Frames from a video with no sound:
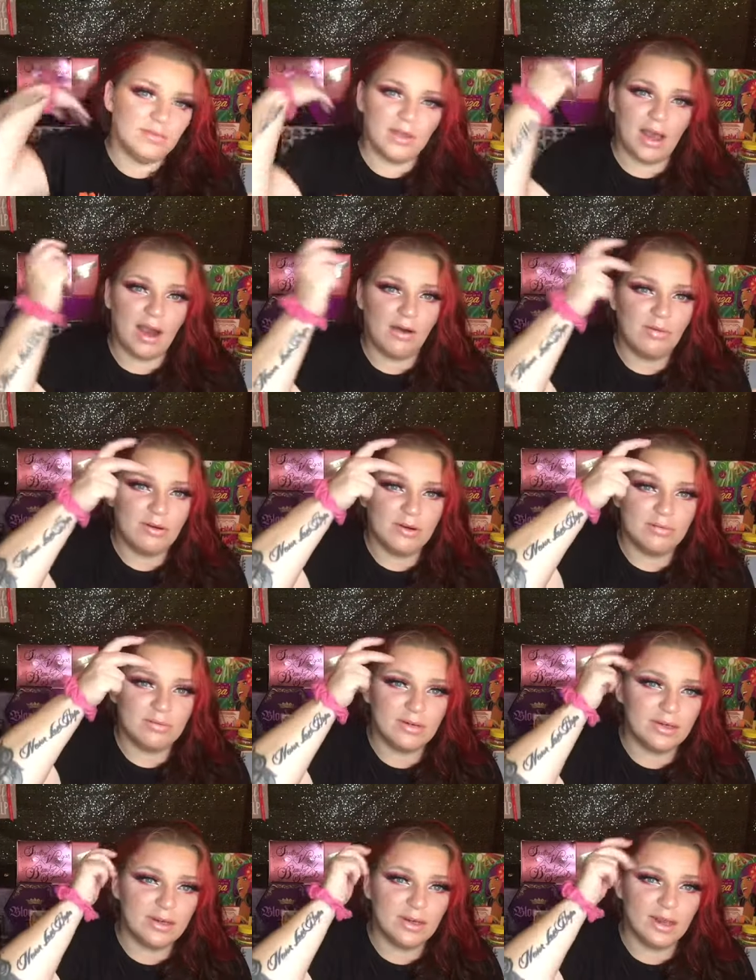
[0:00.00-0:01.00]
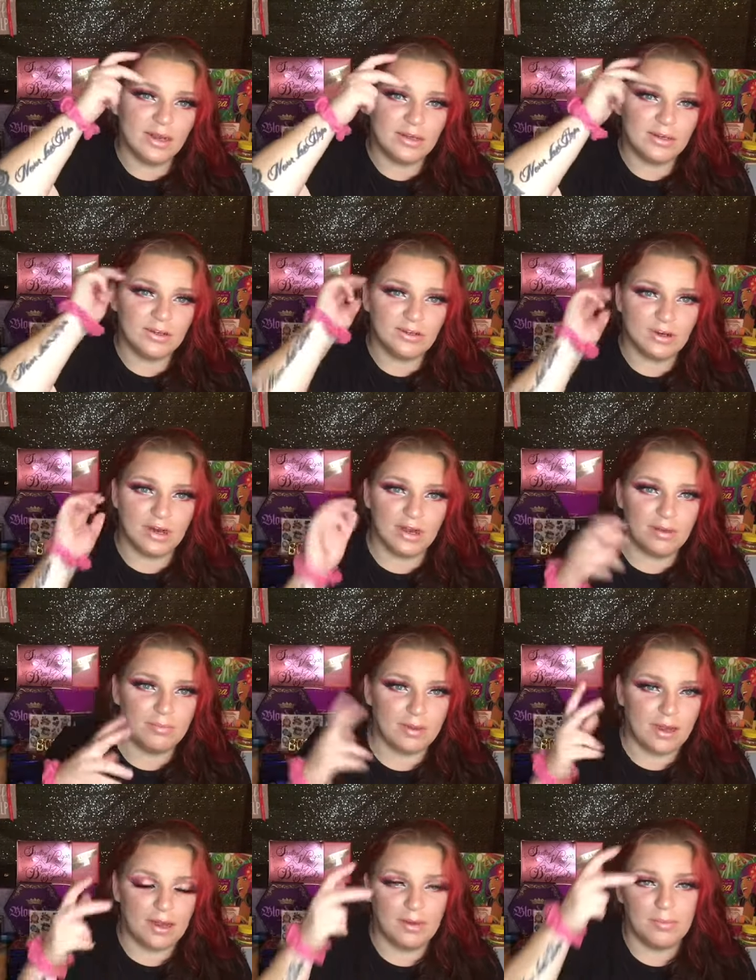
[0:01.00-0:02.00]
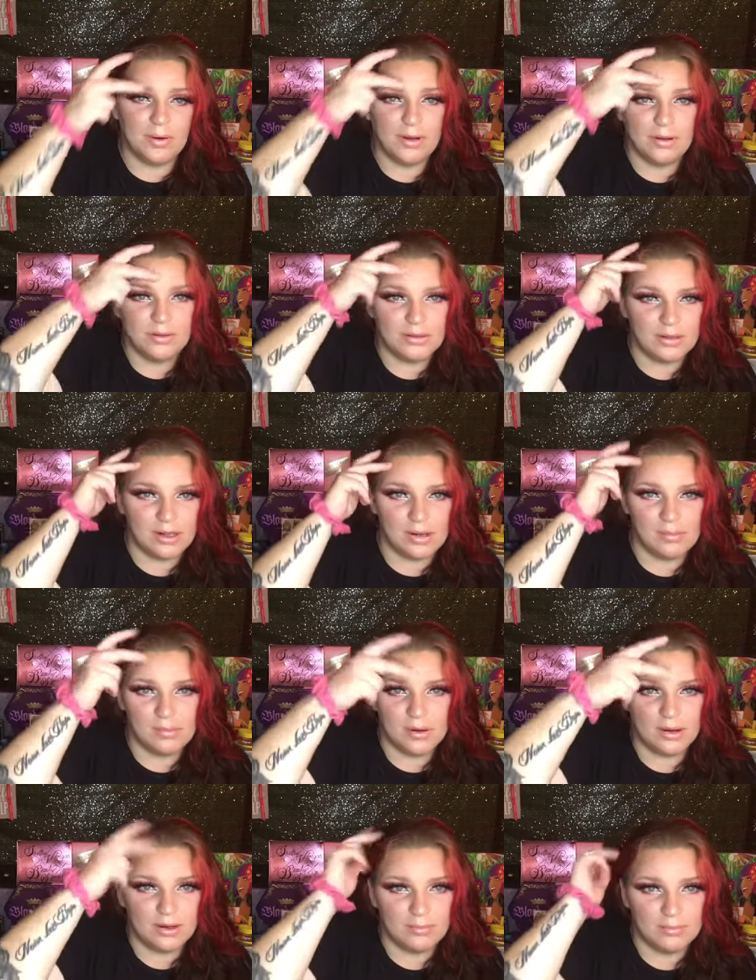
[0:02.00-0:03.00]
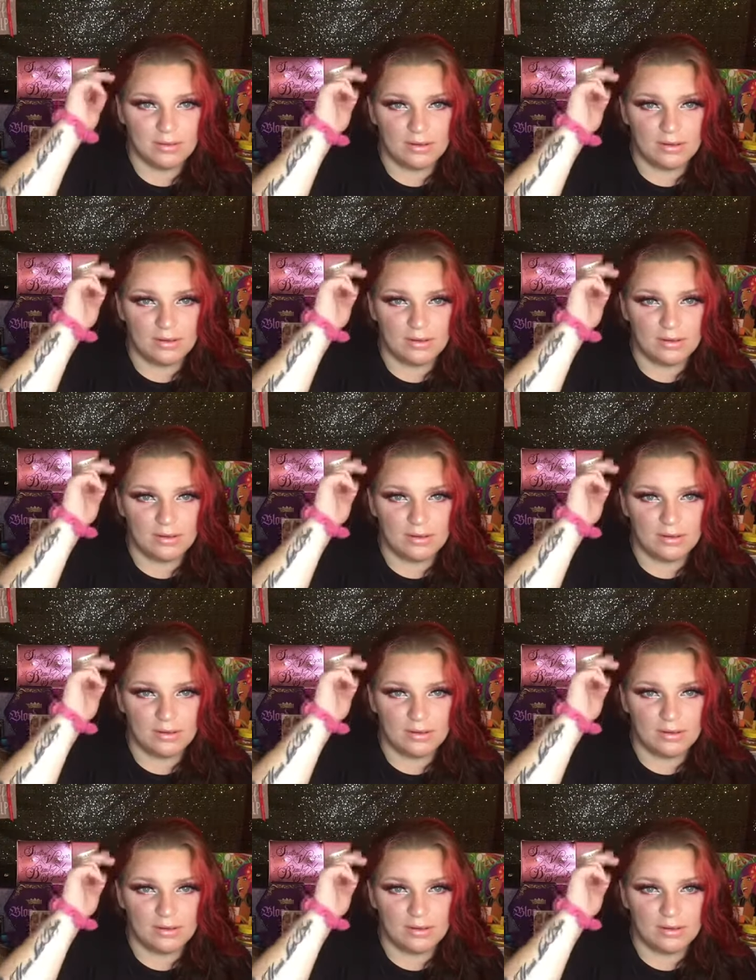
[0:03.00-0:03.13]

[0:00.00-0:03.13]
I would have really liked to try my eyebrows and like bring up the